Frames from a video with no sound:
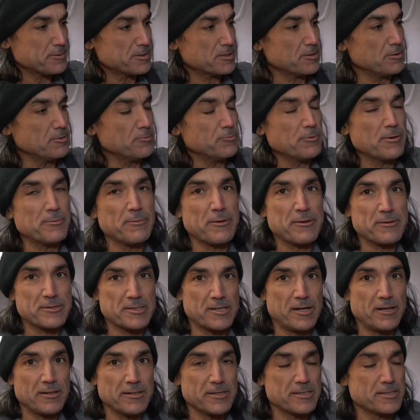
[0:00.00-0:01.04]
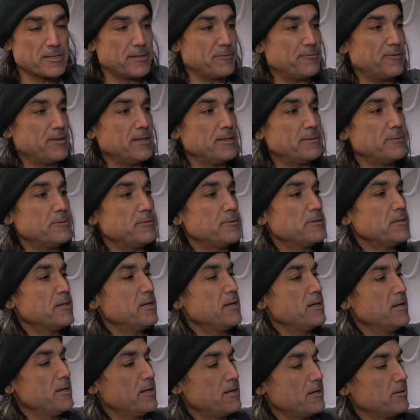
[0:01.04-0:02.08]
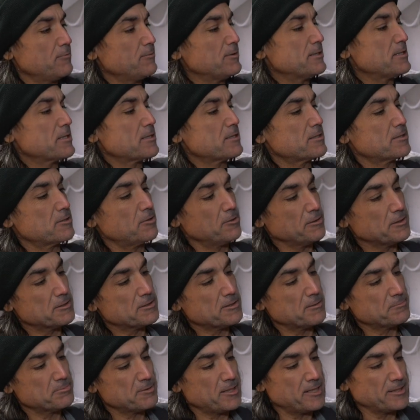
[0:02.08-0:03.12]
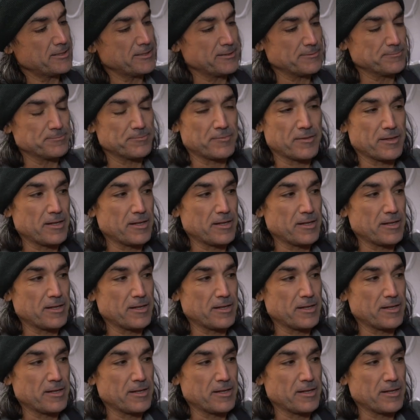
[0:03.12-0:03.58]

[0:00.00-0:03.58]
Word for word: so when we saw this available, we just totally jumped on it.